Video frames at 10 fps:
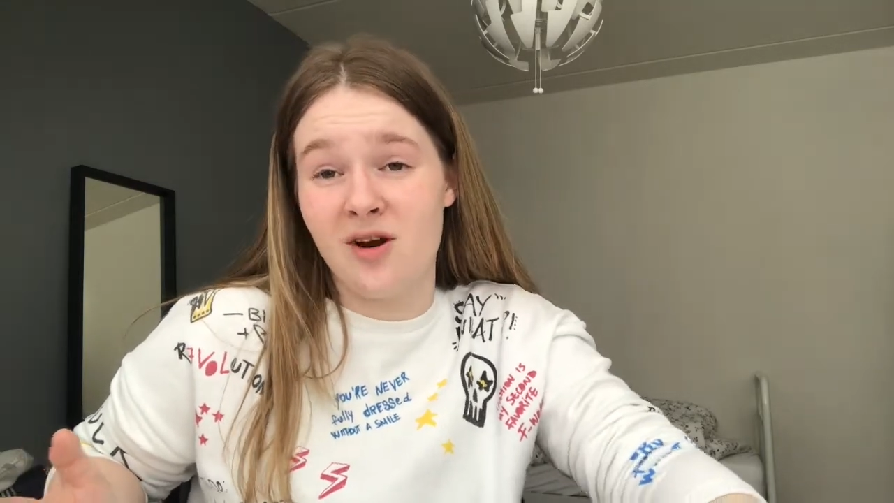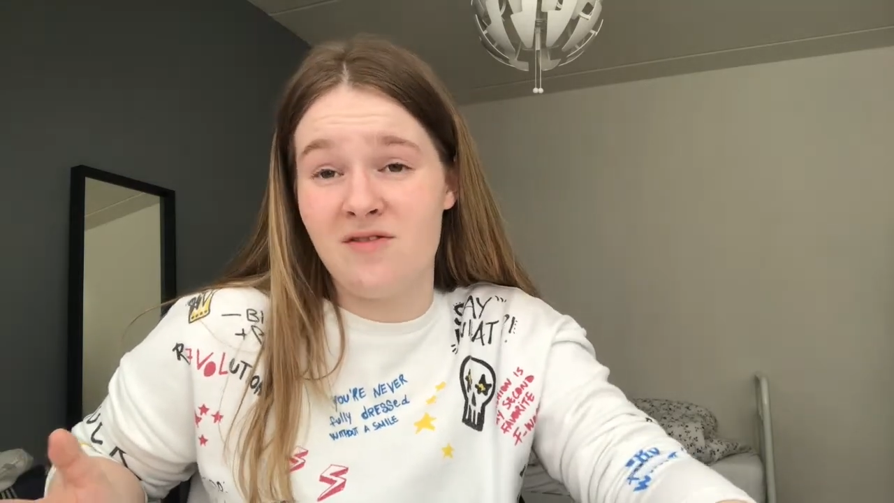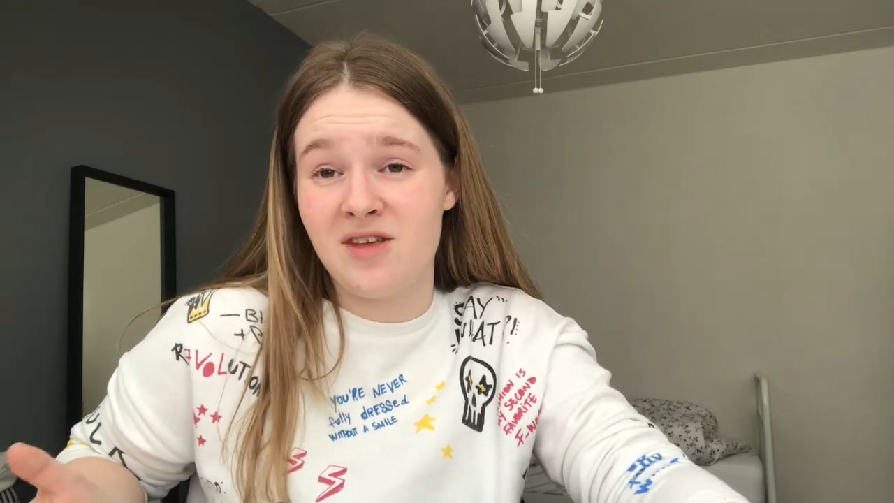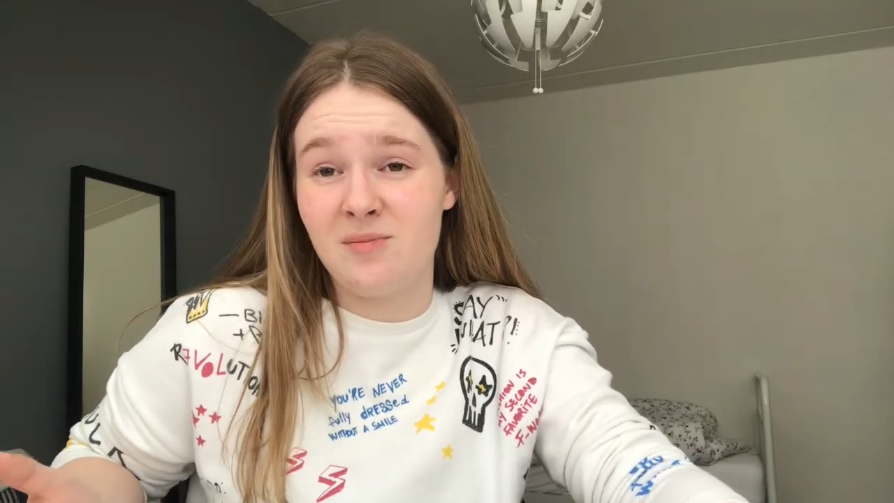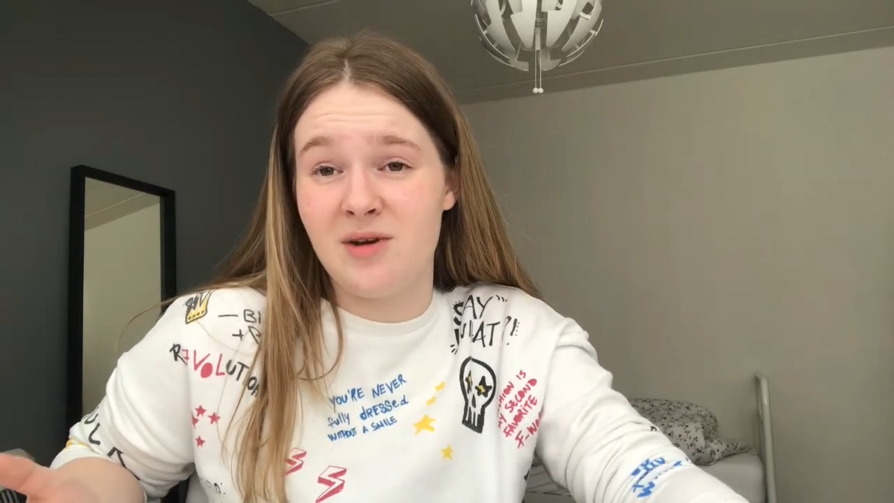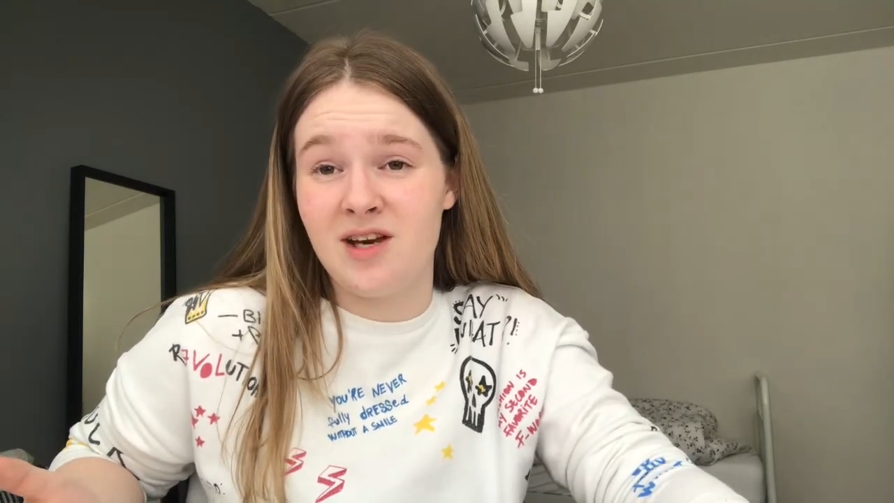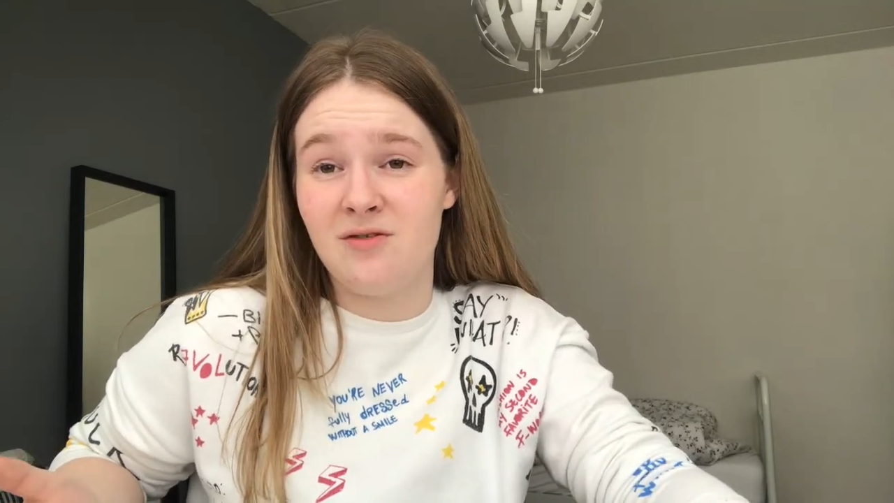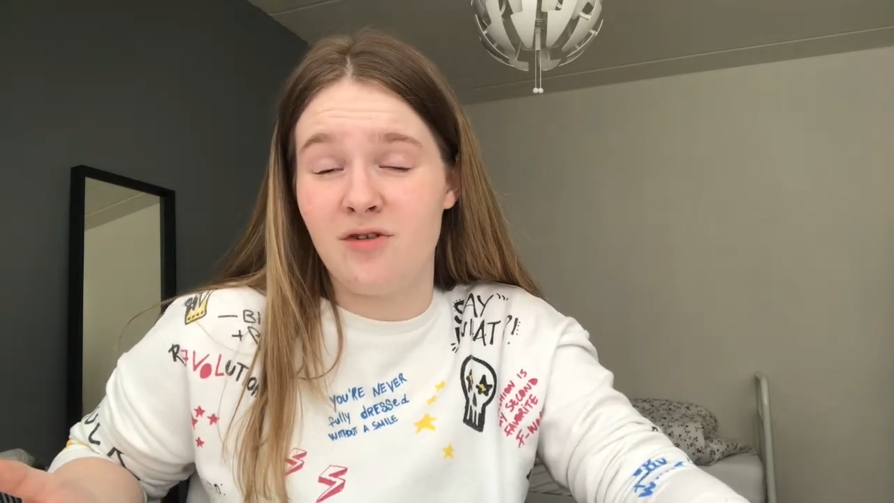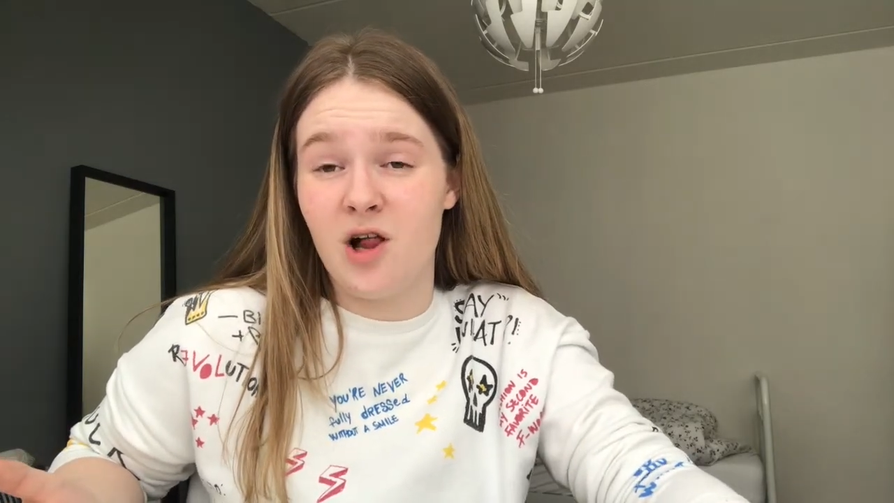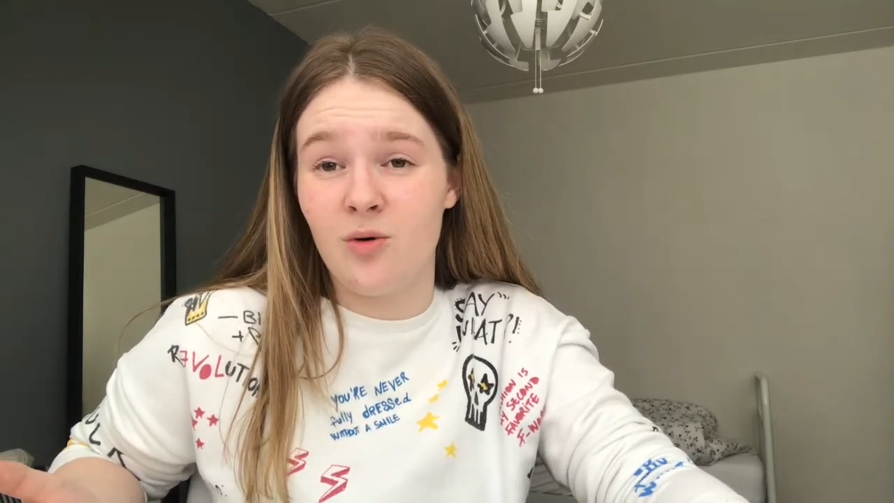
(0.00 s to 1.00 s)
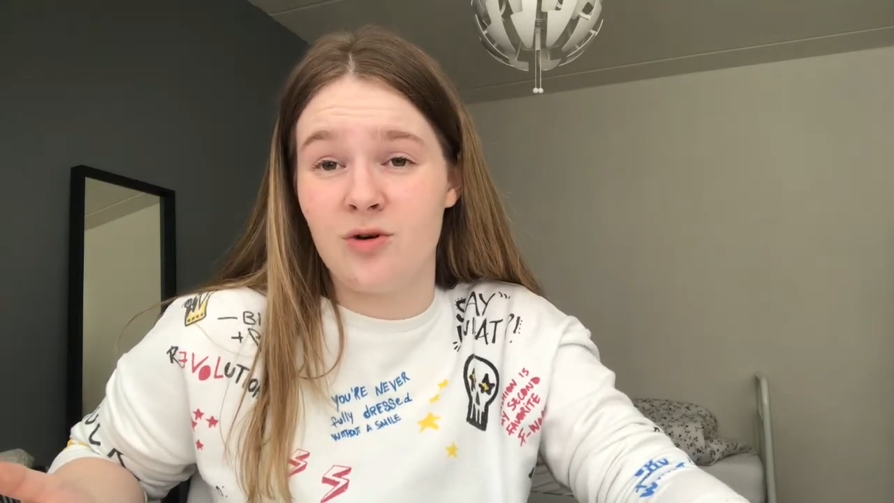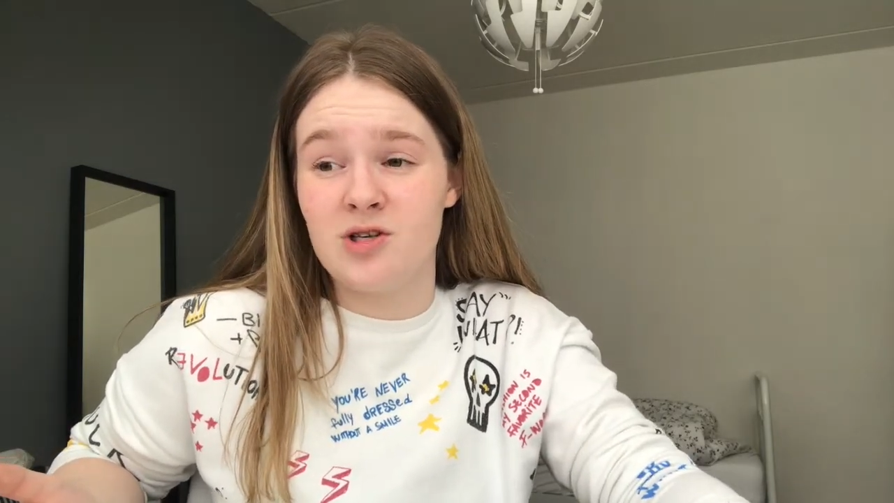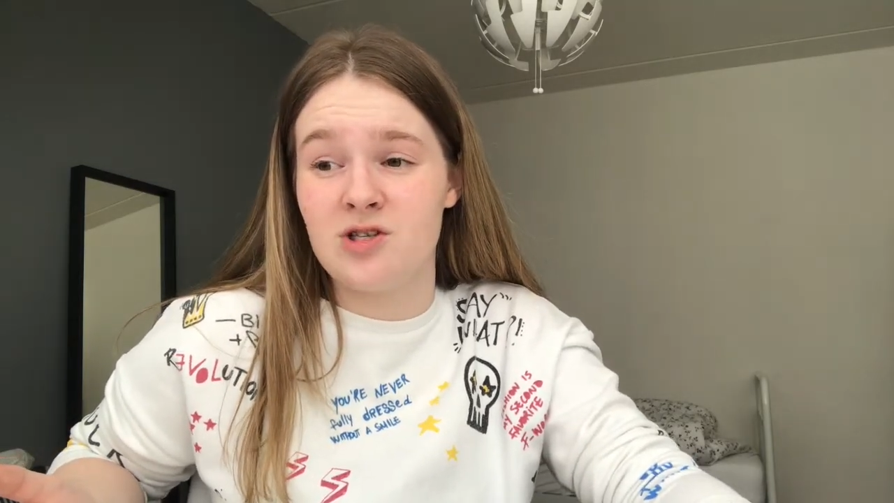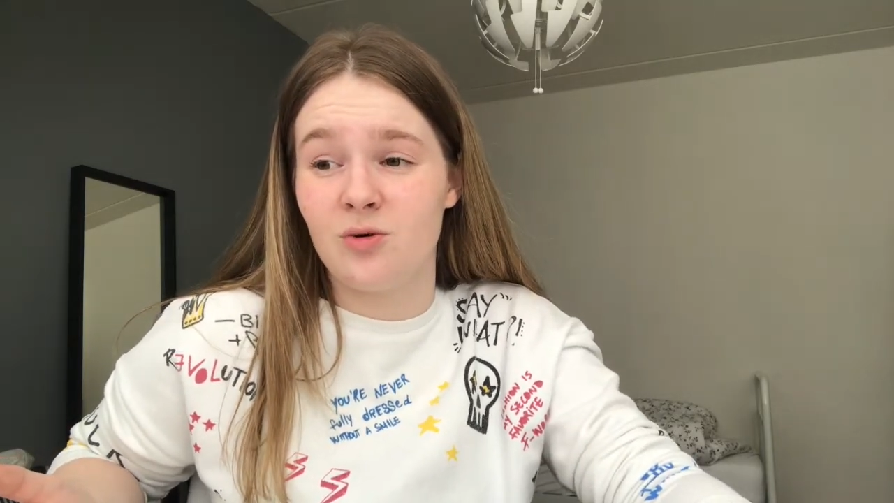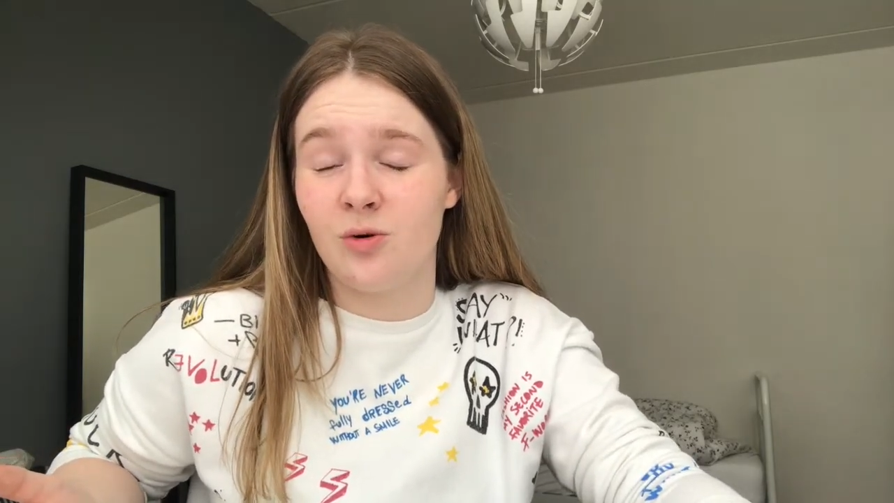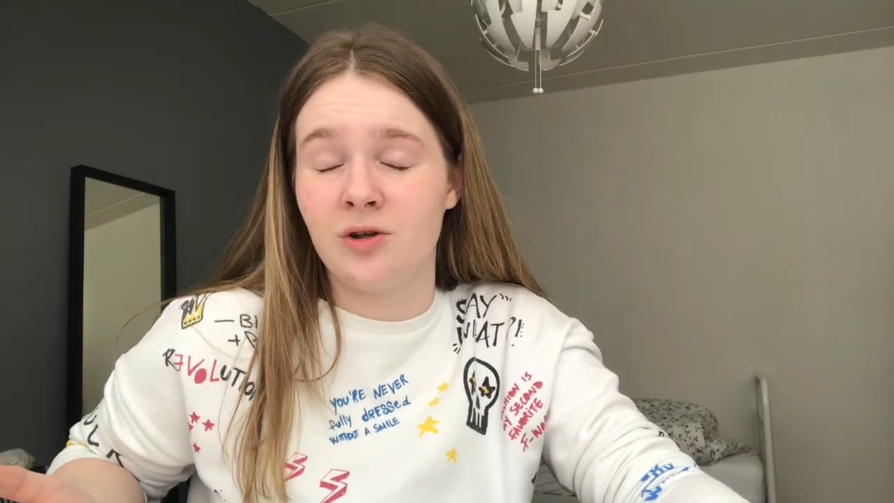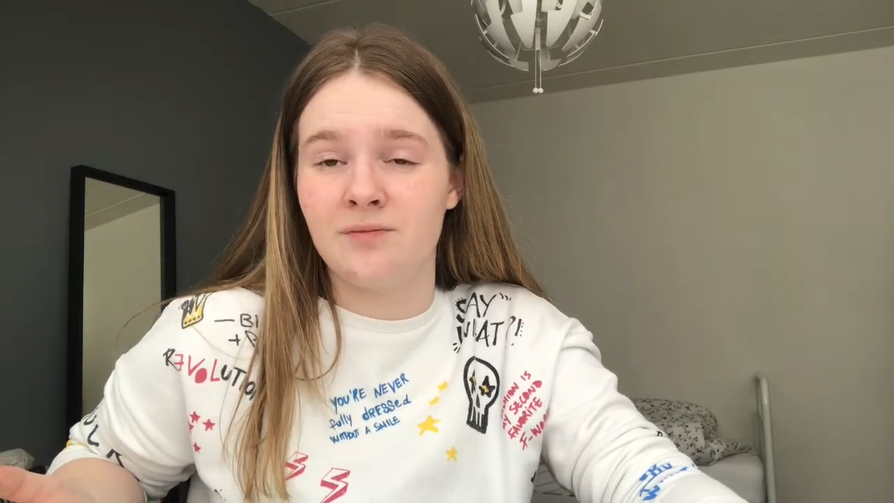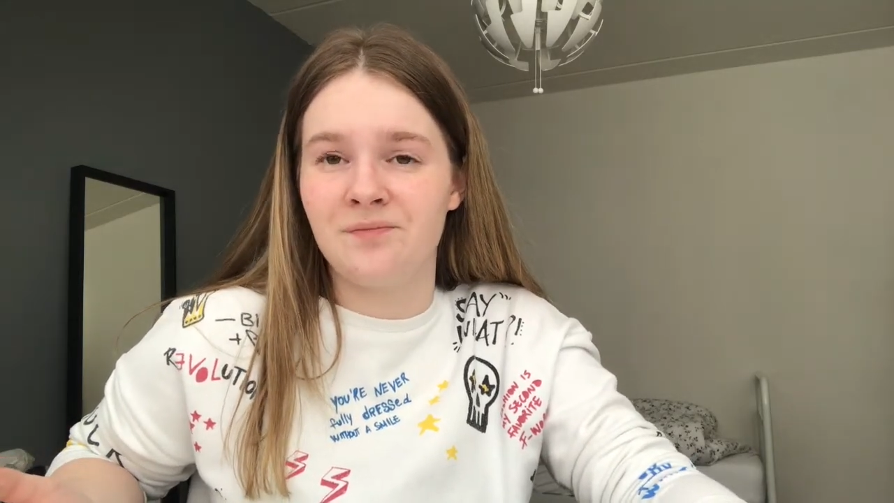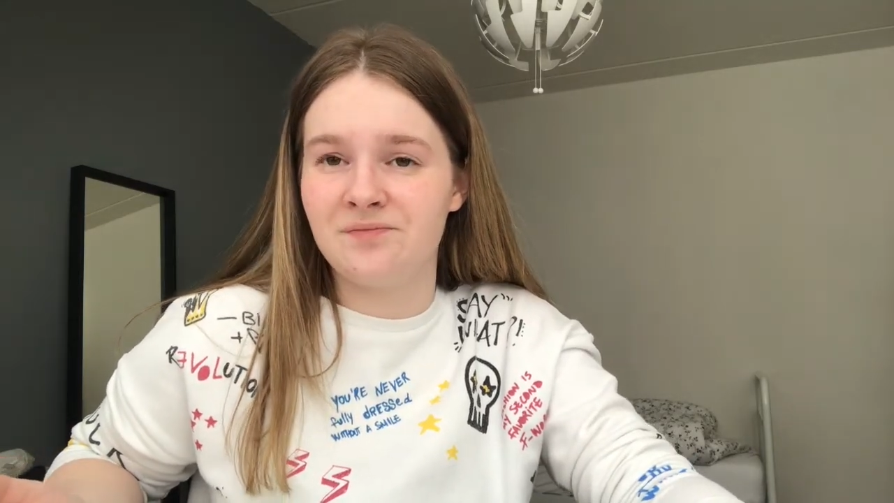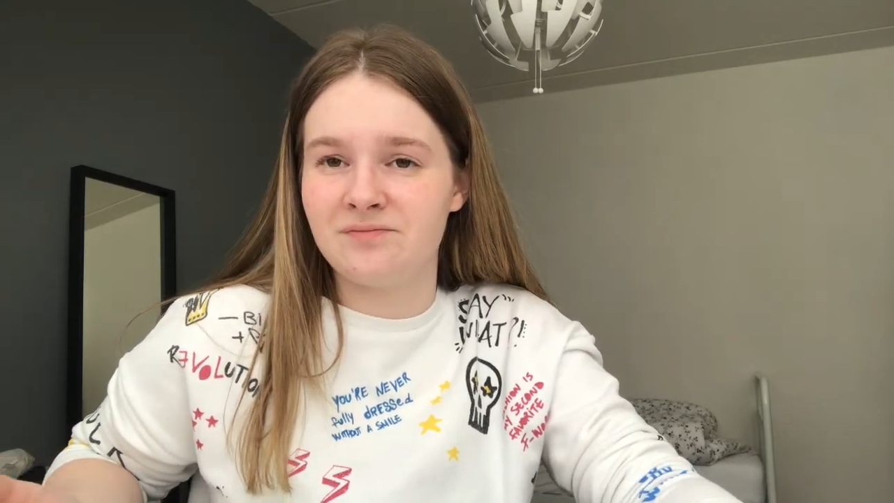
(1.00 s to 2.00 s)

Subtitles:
have that many followers, or